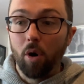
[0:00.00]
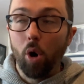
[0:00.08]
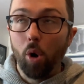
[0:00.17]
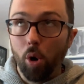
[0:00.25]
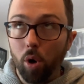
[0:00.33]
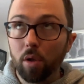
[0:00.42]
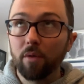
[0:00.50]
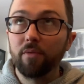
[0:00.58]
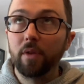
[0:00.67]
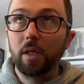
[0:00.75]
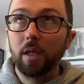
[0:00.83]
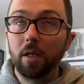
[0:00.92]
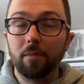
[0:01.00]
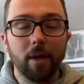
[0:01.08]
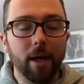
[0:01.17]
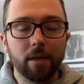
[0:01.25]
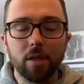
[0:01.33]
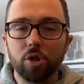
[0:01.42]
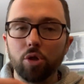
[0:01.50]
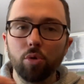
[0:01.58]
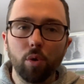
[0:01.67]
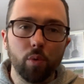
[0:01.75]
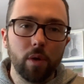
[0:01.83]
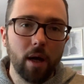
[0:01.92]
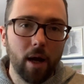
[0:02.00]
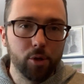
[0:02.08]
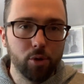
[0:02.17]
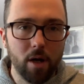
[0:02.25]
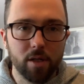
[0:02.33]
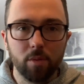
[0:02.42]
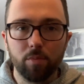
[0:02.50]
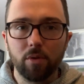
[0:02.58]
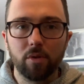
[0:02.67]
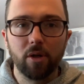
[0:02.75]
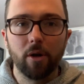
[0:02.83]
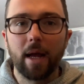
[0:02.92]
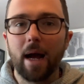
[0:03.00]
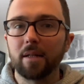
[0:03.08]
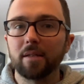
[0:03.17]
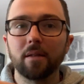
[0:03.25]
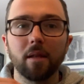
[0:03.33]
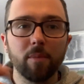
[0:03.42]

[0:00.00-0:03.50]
all of the, like the 2,3-hydroxybutyric acid,